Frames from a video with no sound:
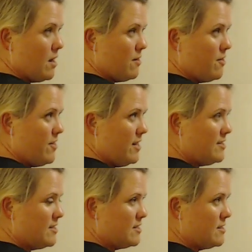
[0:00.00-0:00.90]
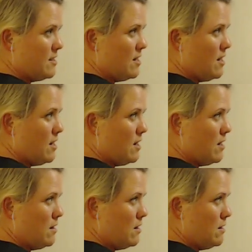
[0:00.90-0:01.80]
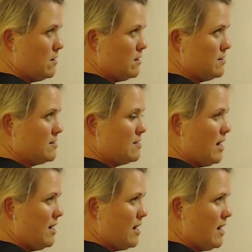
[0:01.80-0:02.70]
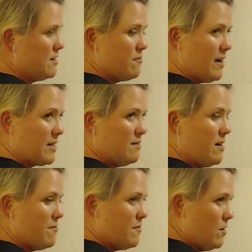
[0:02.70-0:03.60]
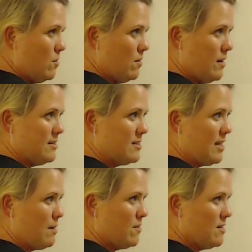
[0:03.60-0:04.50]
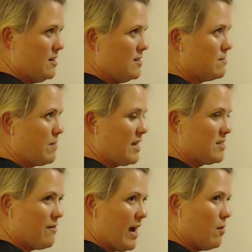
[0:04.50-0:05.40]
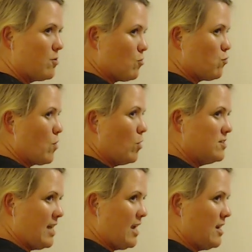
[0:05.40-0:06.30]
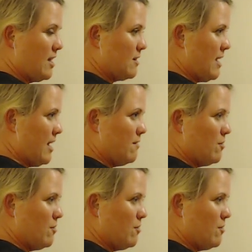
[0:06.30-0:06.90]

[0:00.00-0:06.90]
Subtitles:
This is not as effective, I feel, and same with this, because of how you're rotating the head of your